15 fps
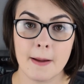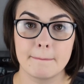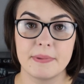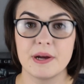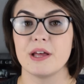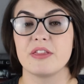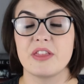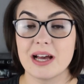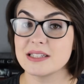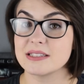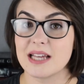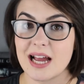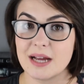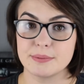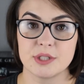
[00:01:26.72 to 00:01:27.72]
But that's
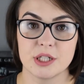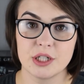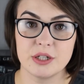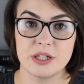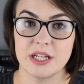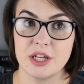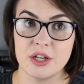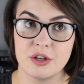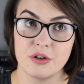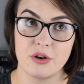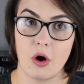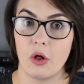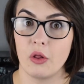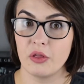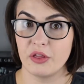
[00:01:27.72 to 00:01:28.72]
absolutely
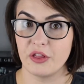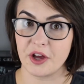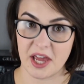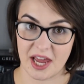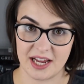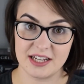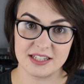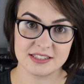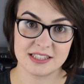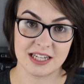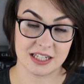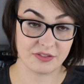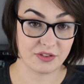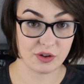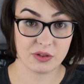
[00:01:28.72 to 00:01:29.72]
not the case,
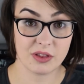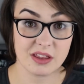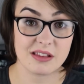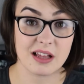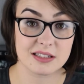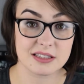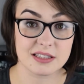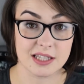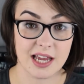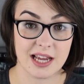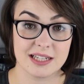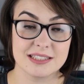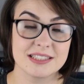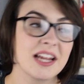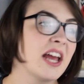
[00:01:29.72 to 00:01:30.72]
and if you think that's the
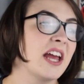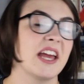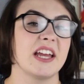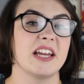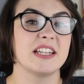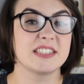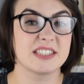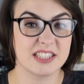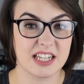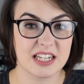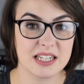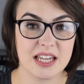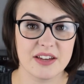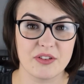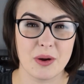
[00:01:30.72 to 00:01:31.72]
case, it's
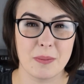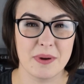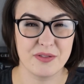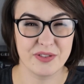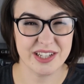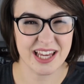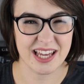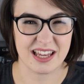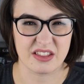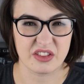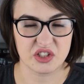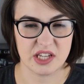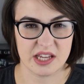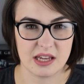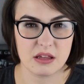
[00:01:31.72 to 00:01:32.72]
gonna give you a bit of a kick in the
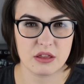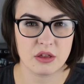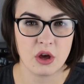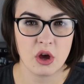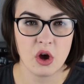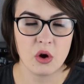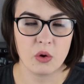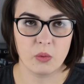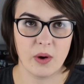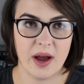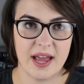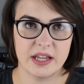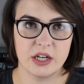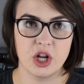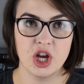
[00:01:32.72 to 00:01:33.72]
teeth
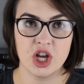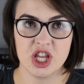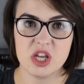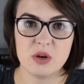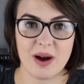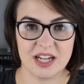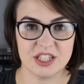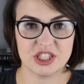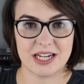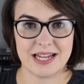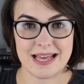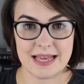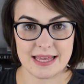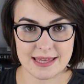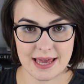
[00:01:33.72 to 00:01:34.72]
when you
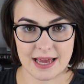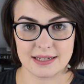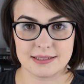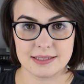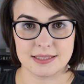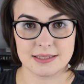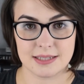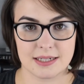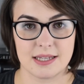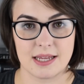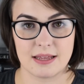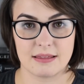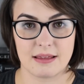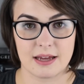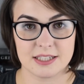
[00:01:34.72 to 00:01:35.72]
actually get to
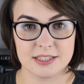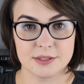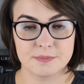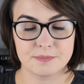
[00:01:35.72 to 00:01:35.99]
studying that.